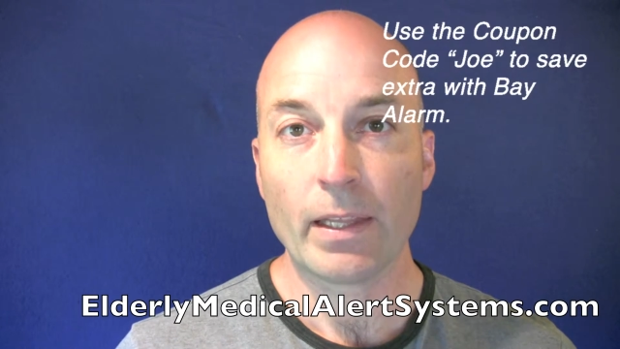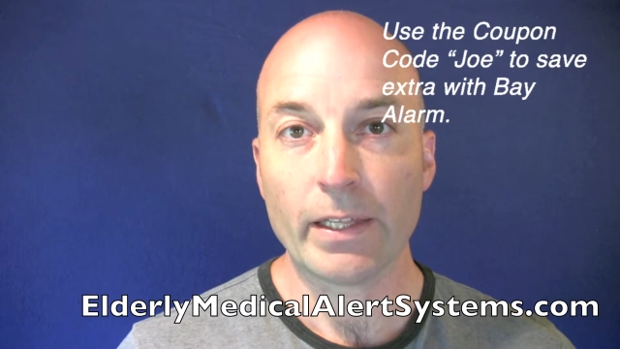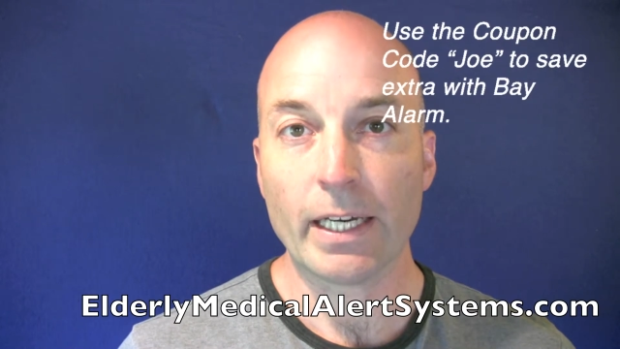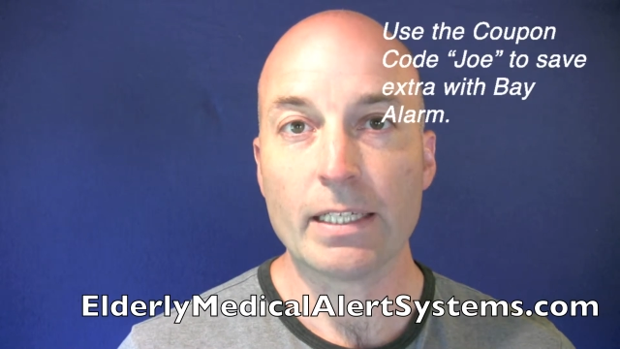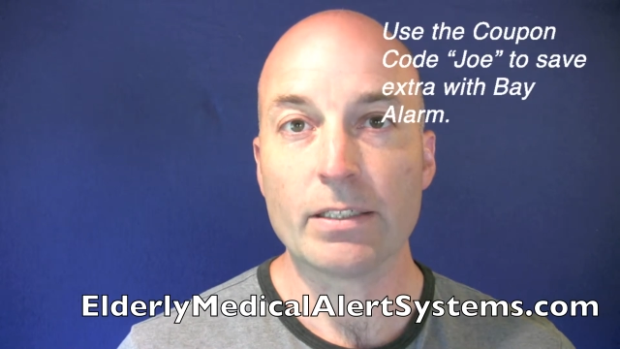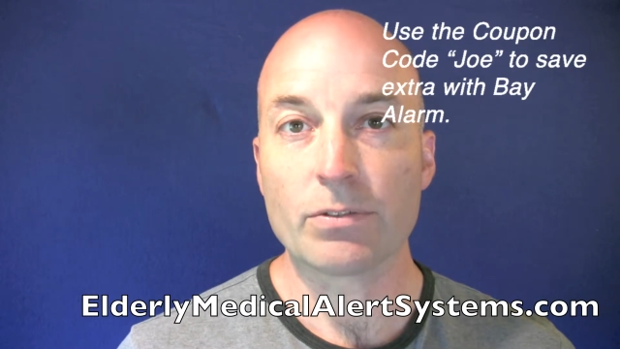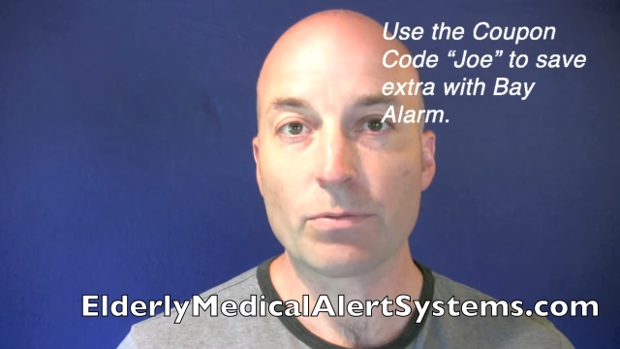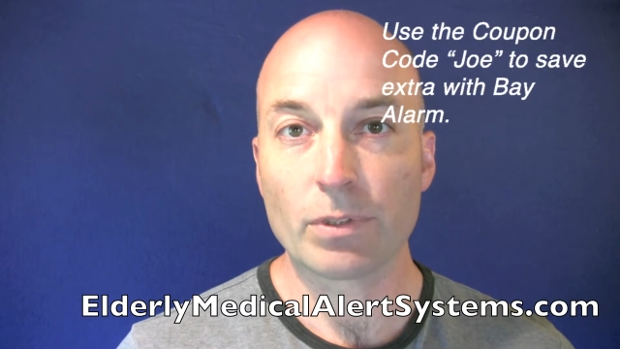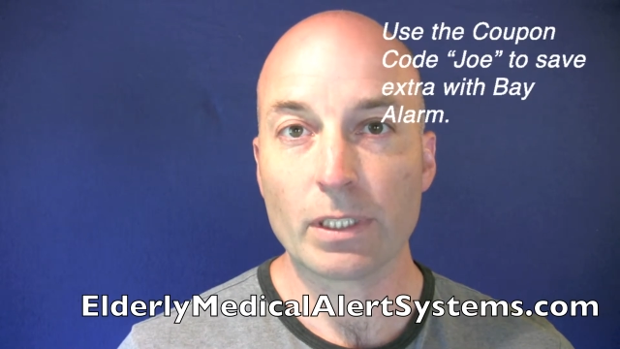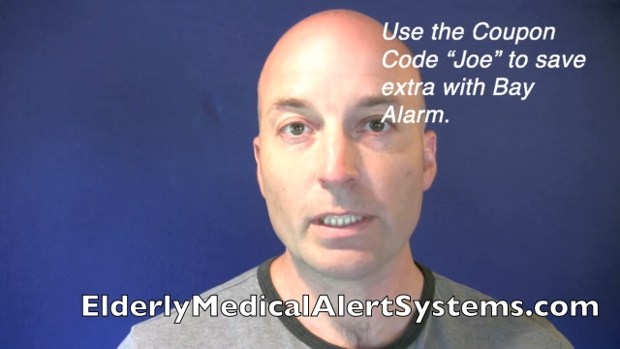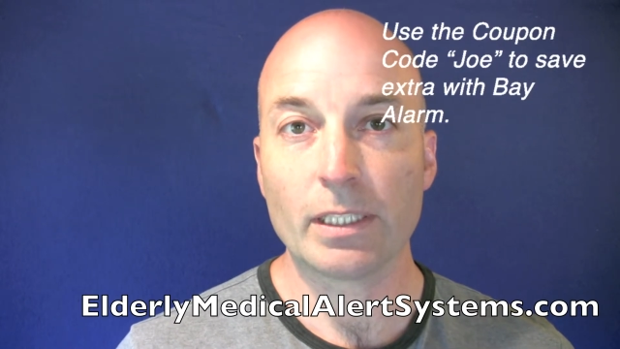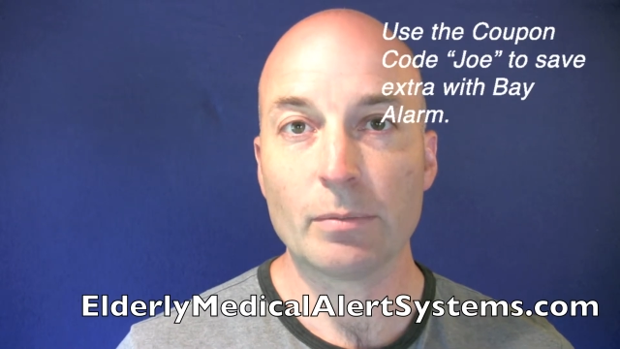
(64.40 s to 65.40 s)
That is
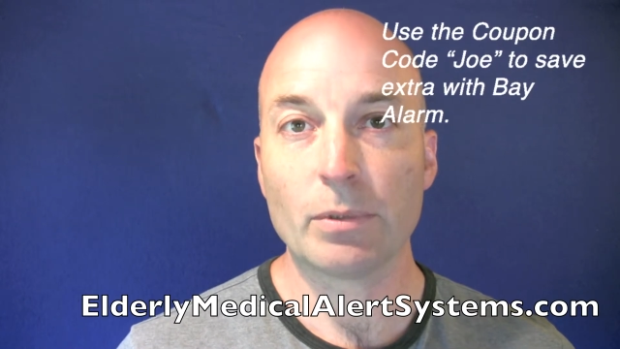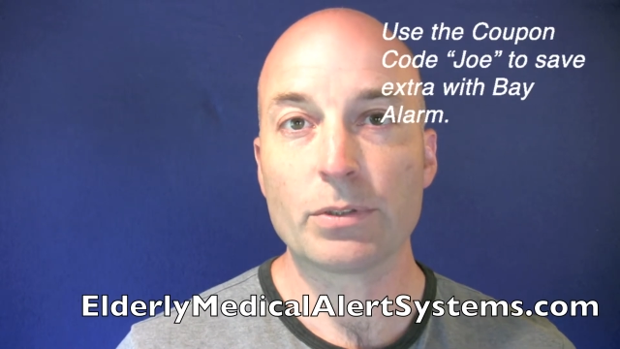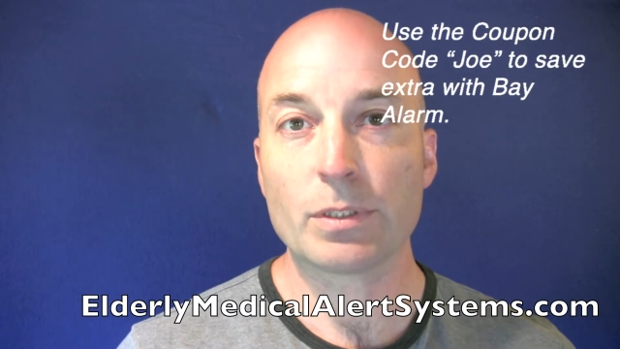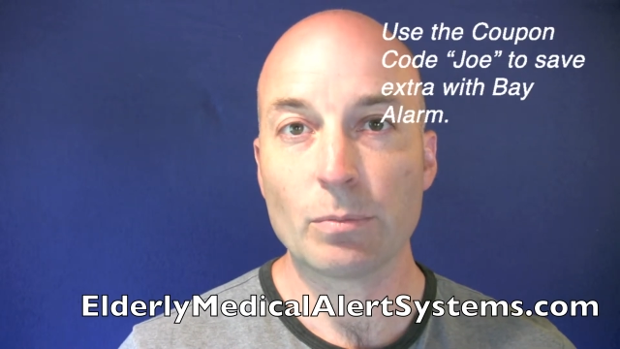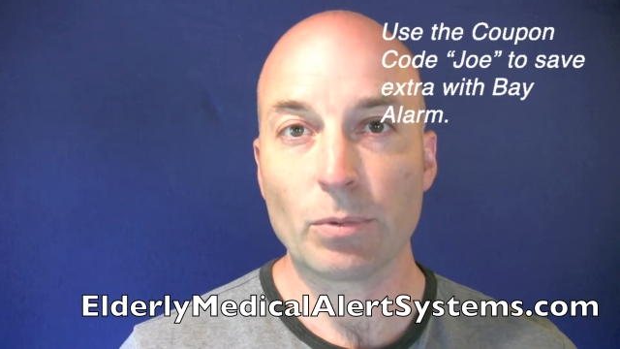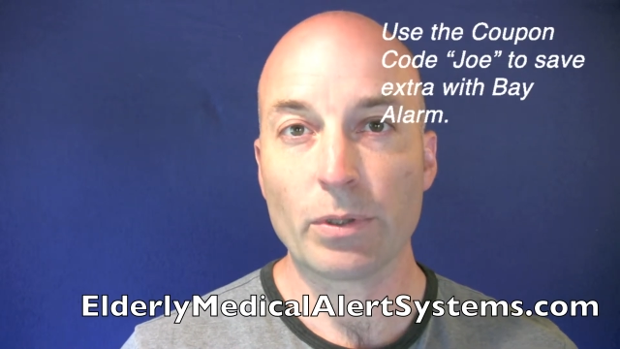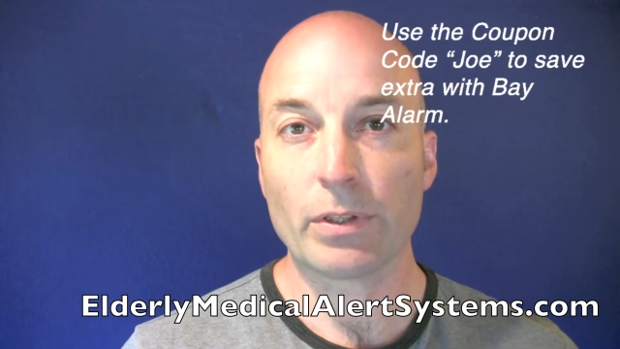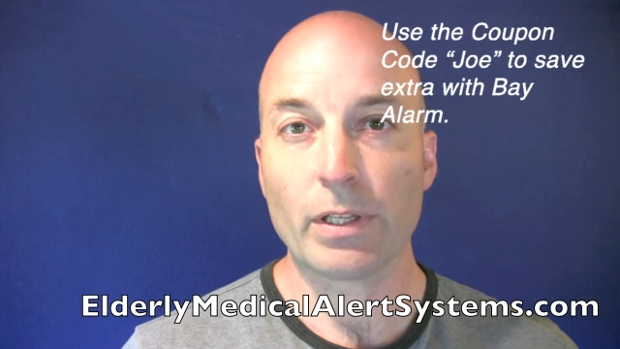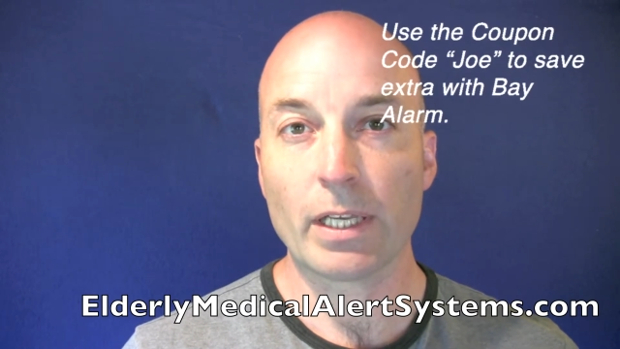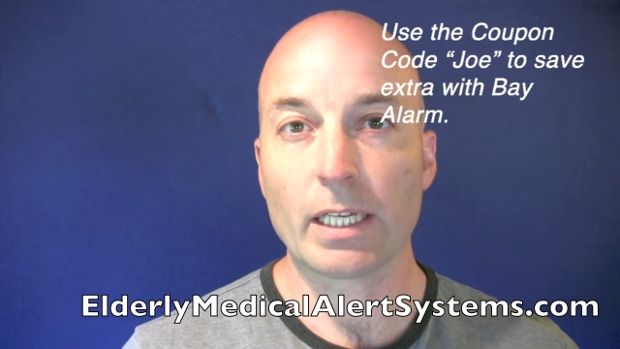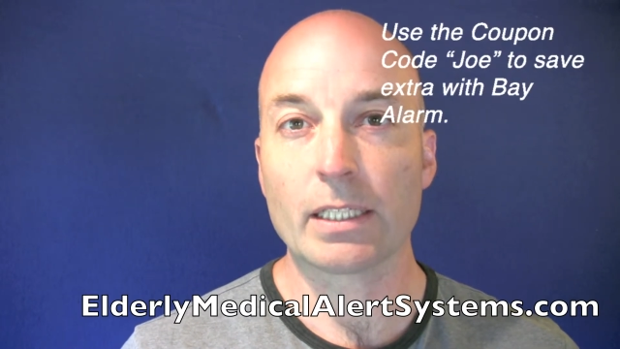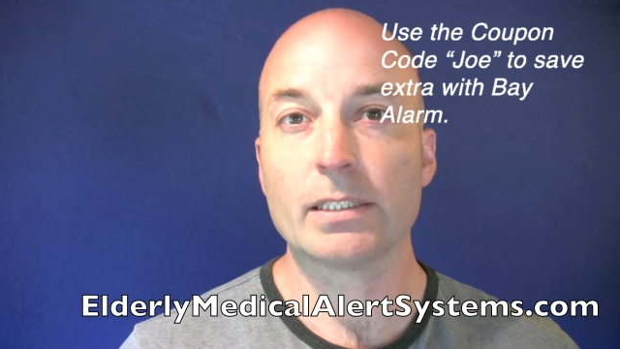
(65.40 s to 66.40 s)
really the most important
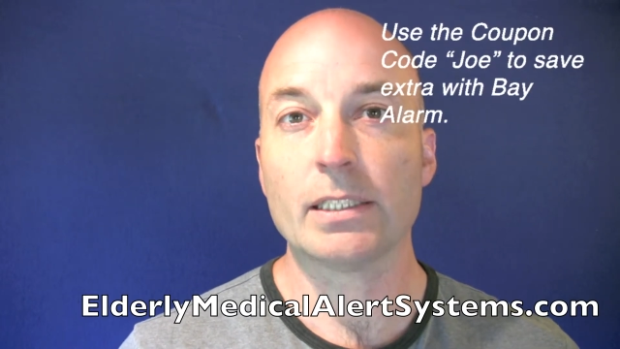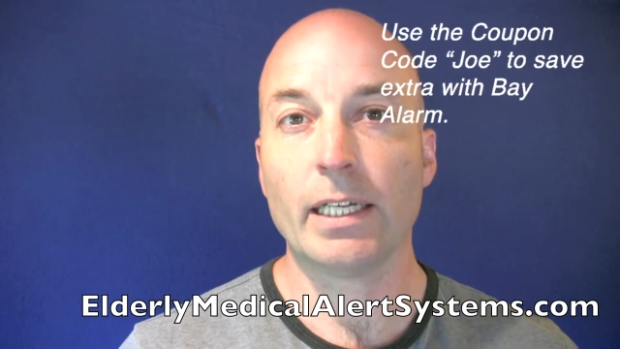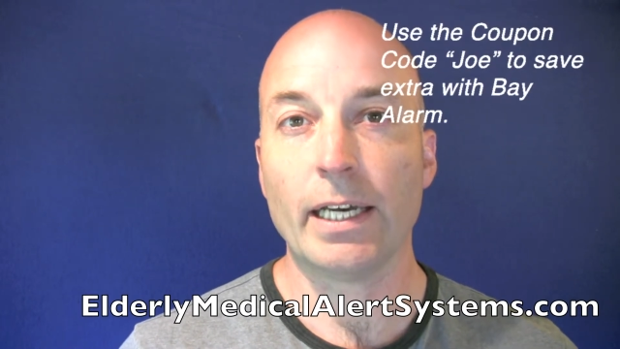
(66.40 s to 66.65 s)
thing to